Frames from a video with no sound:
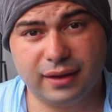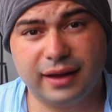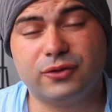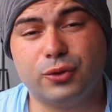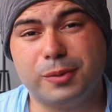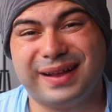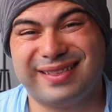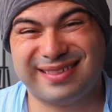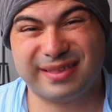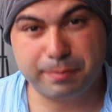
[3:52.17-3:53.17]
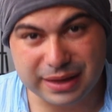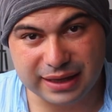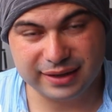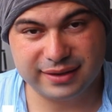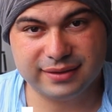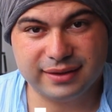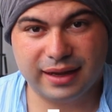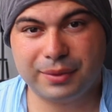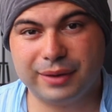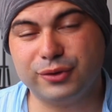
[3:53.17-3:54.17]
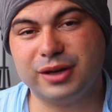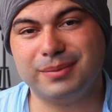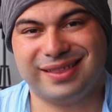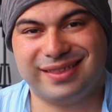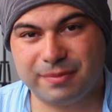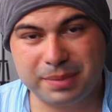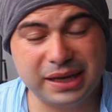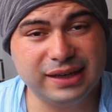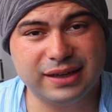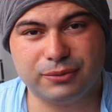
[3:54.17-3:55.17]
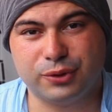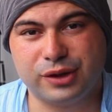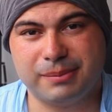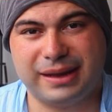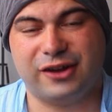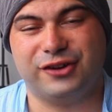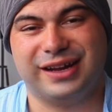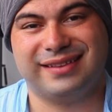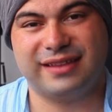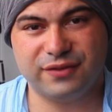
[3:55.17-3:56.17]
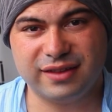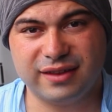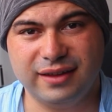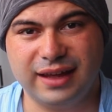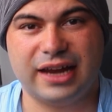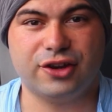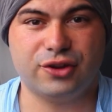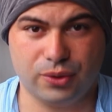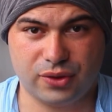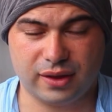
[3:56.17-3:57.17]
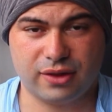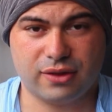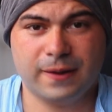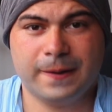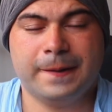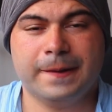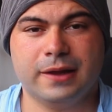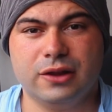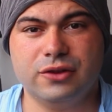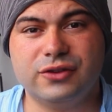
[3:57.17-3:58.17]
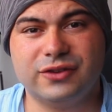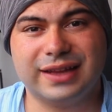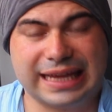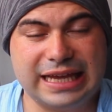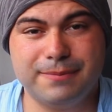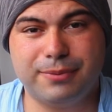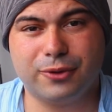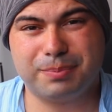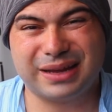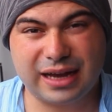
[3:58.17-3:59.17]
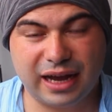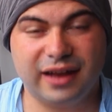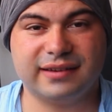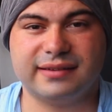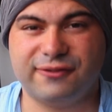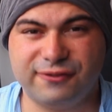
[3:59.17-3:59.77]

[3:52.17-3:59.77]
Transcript: Let's talk about speed. And when I'm talking about speed, I'm talking about connectivity and usage. Using the keyboard, because it's a